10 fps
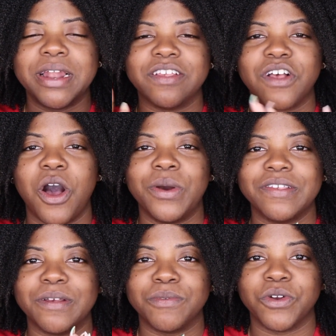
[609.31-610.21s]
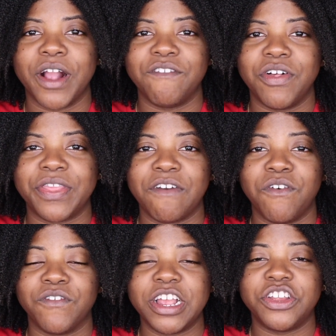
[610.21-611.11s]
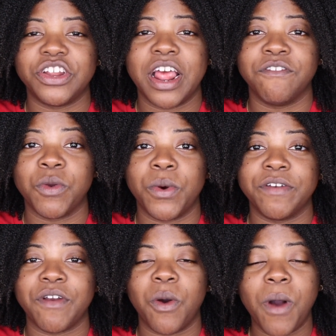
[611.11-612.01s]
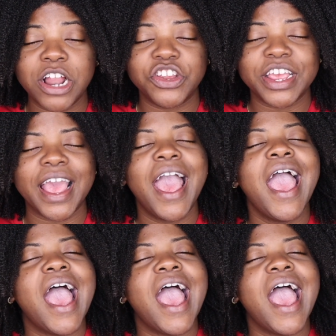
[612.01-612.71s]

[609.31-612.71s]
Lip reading: And as always, I'm so grateful and thankful for each and every one of y'all watching.